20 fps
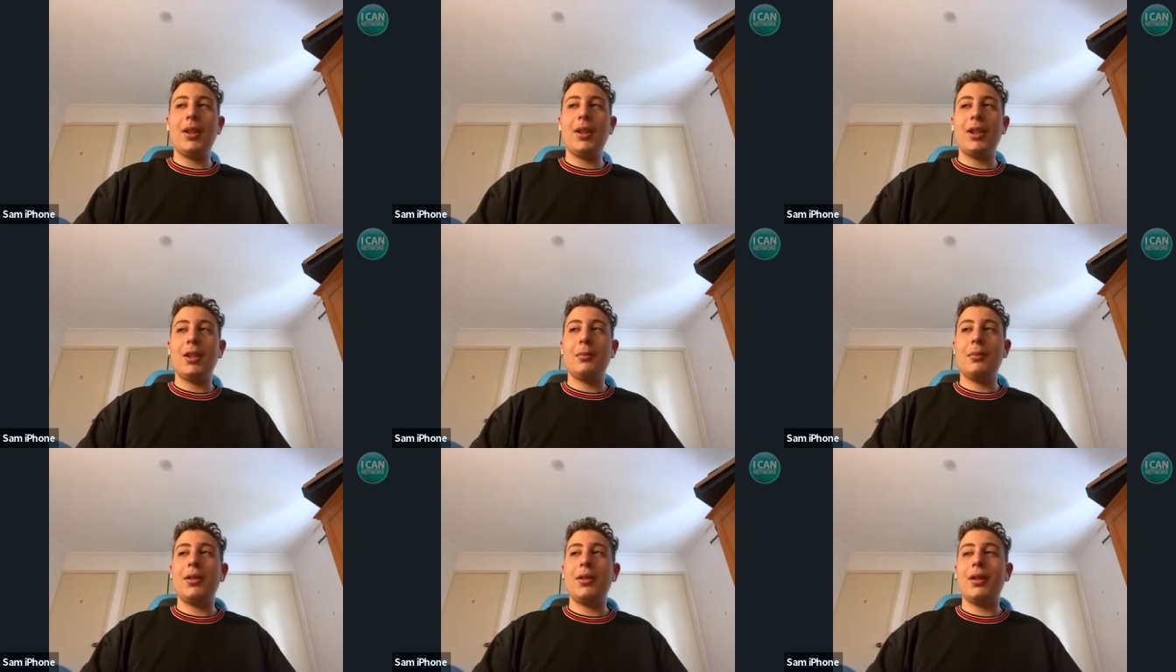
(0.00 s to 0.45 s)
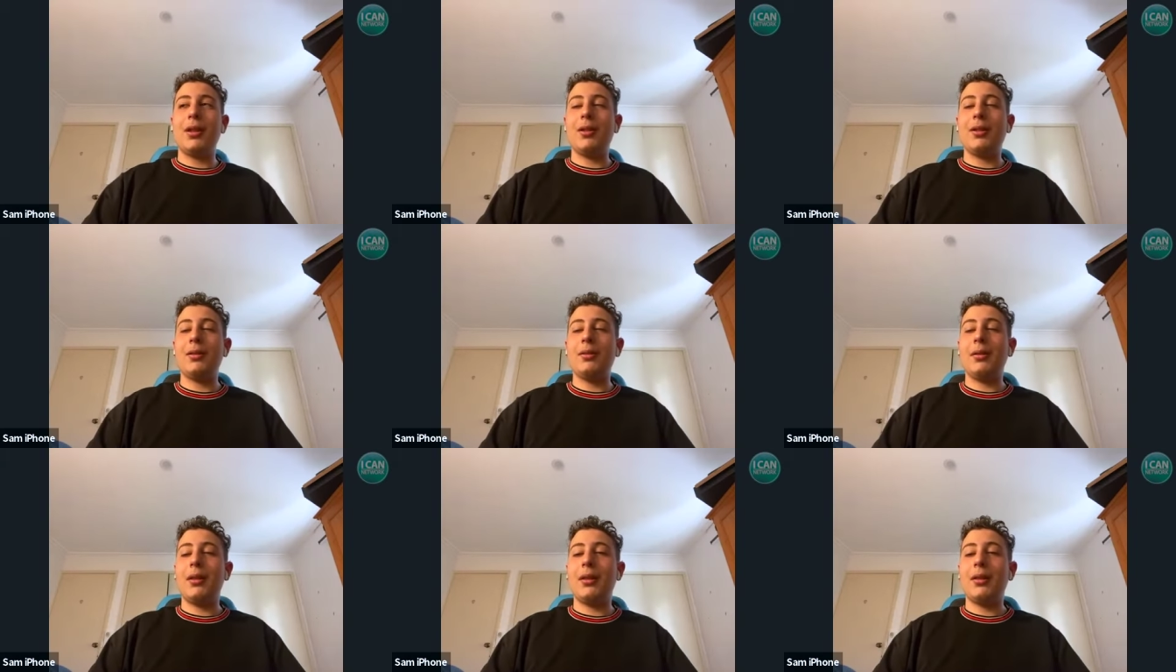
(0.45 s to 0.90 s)
to protect
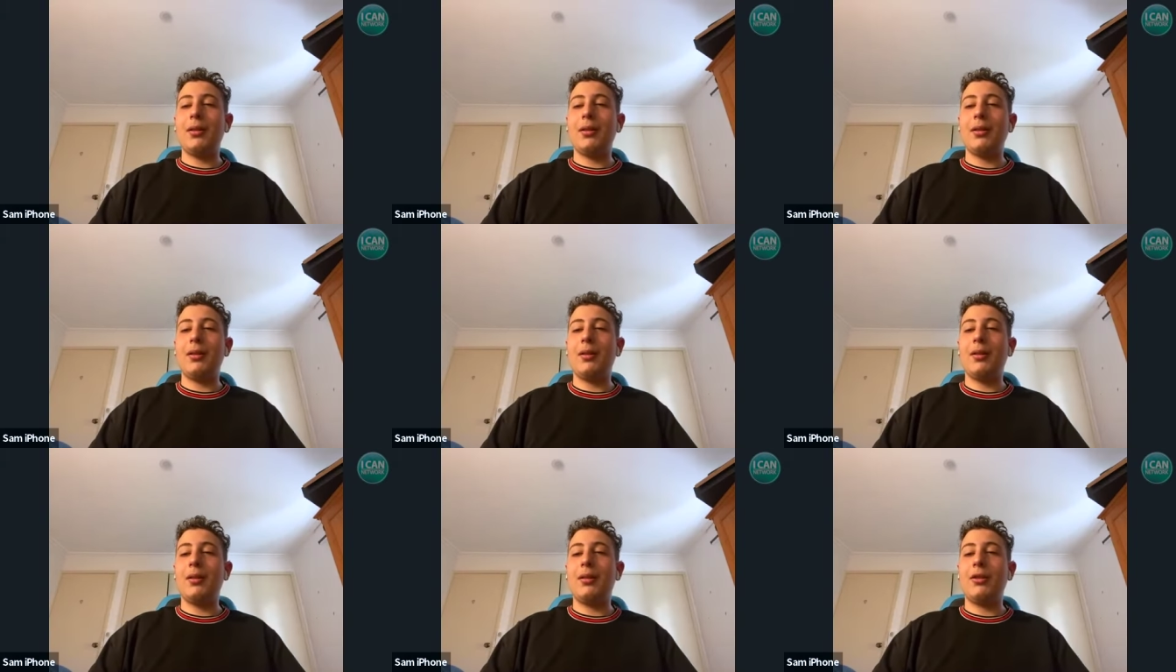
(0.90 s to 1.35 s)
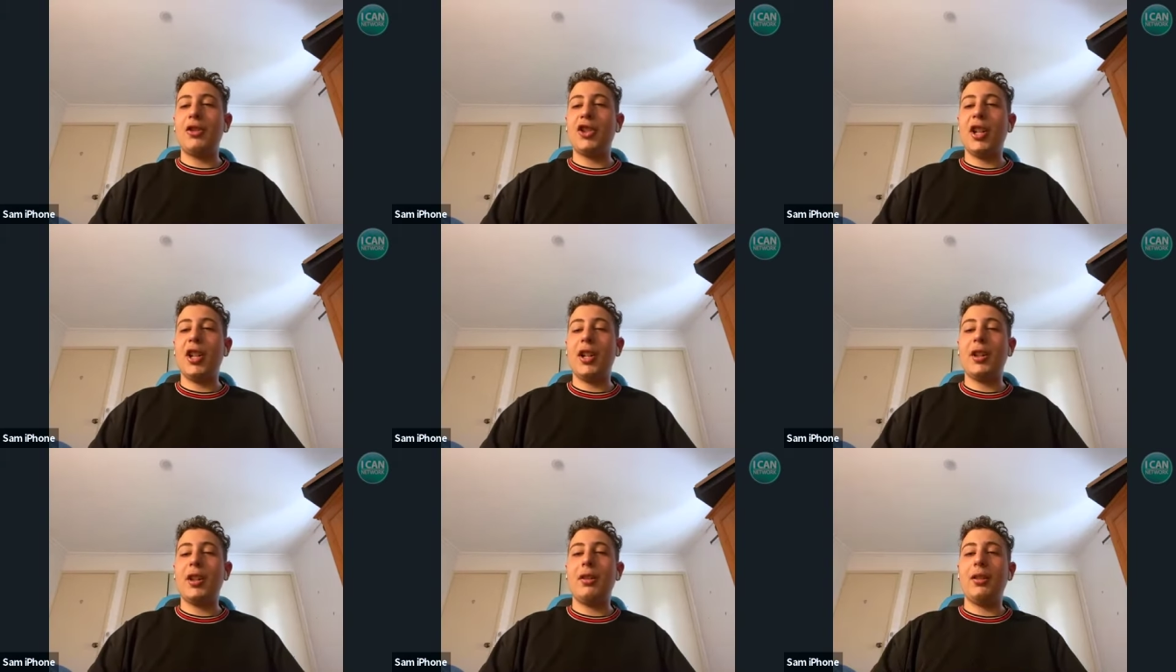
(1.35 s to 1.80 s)
you against
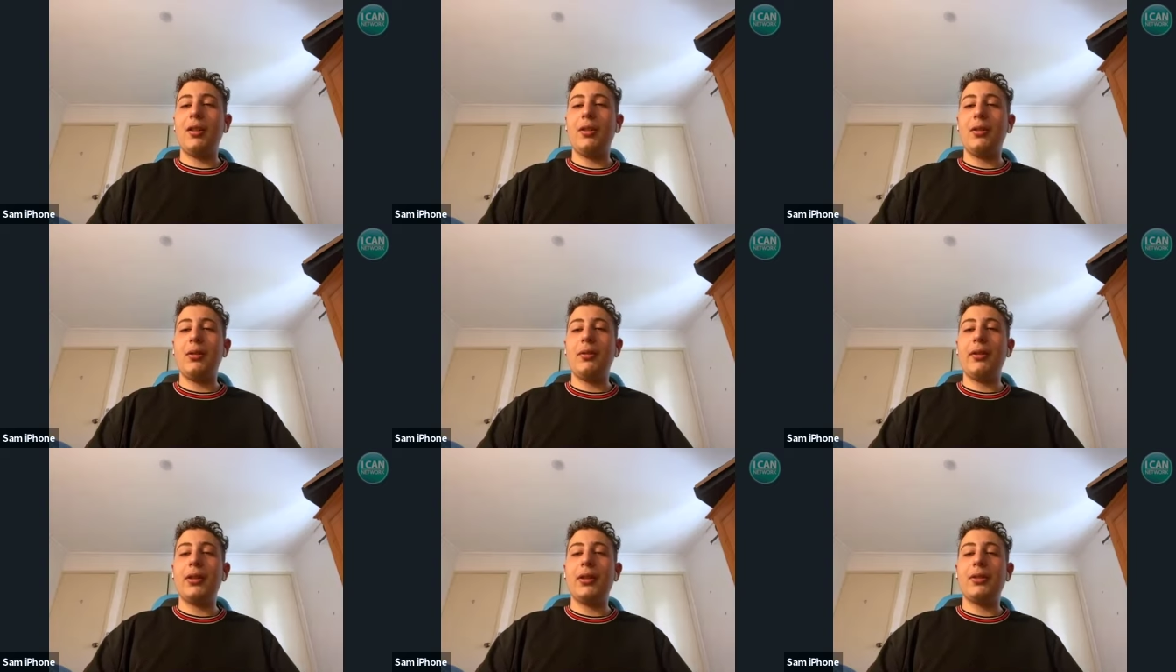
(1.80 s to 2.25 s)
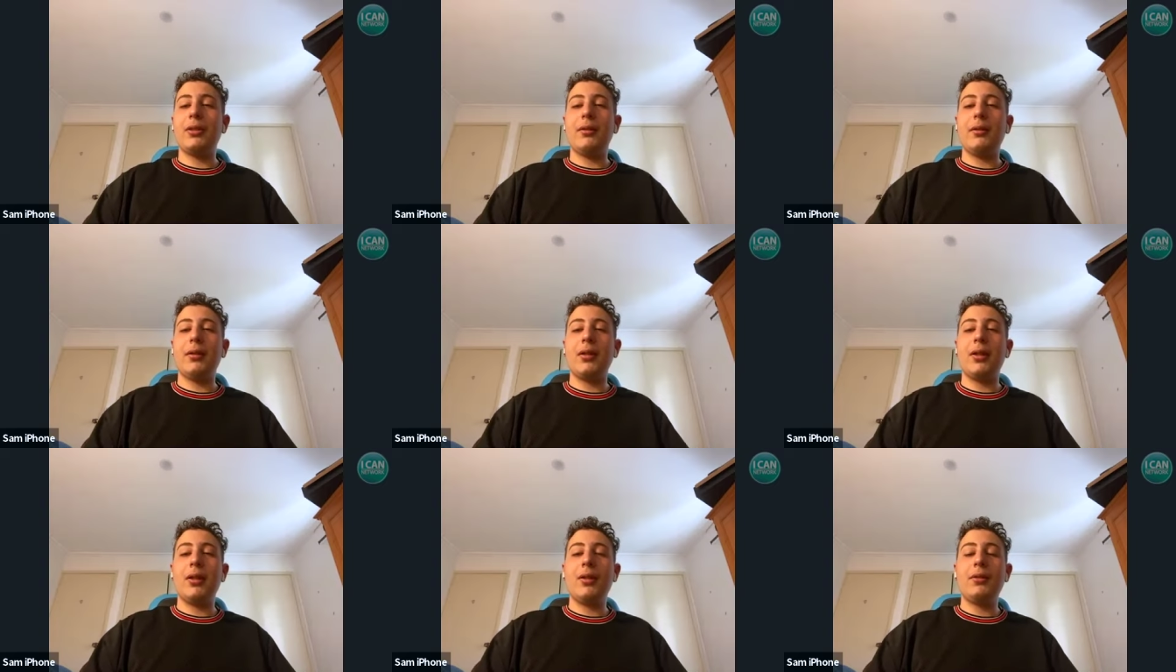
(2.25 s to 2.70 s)
tracking and all that sort of
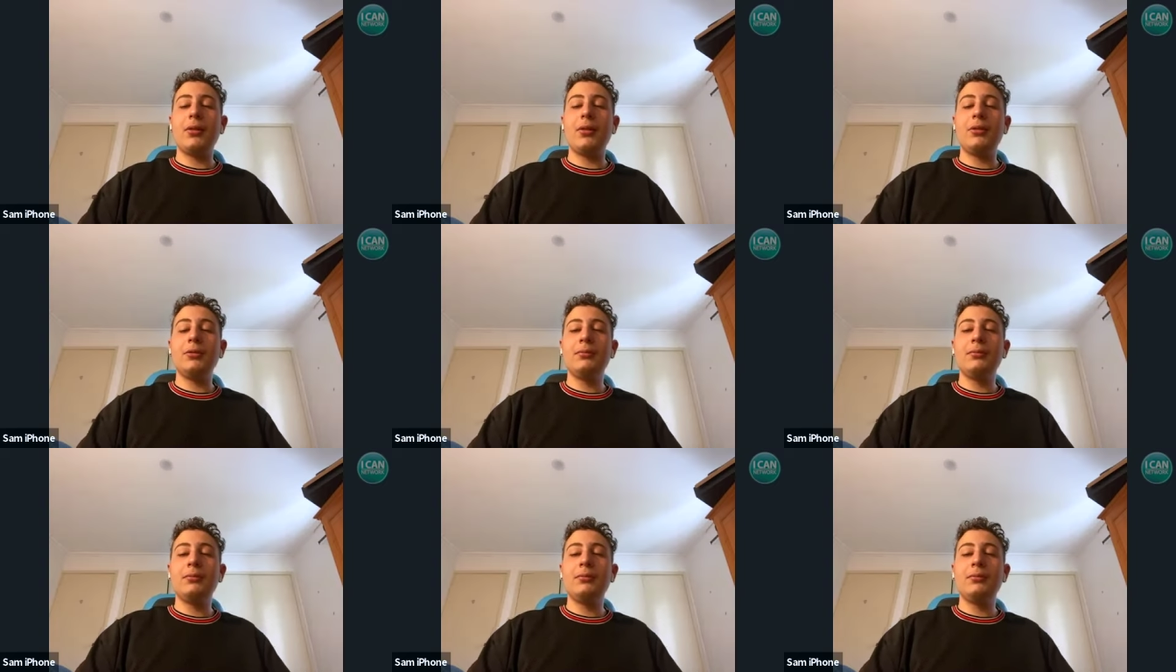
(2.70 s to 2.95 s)
stuff.